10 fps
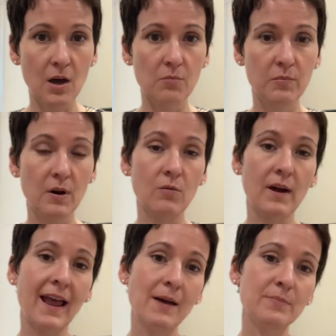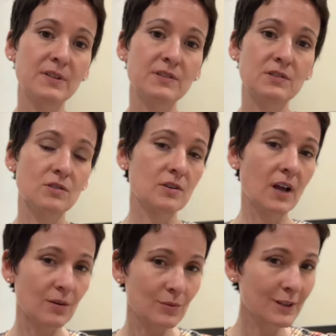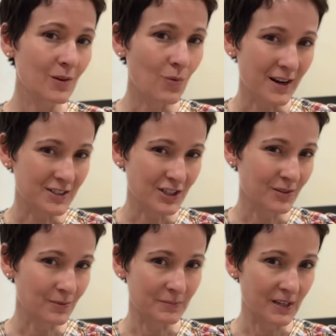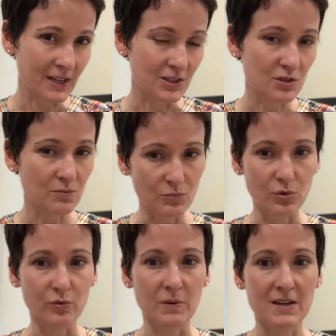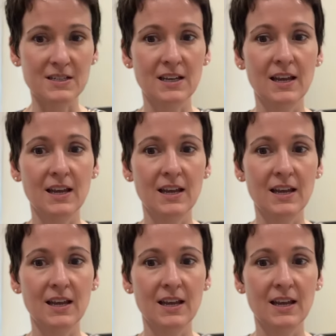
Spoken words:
but what happens is they're not really watching ribcage movement.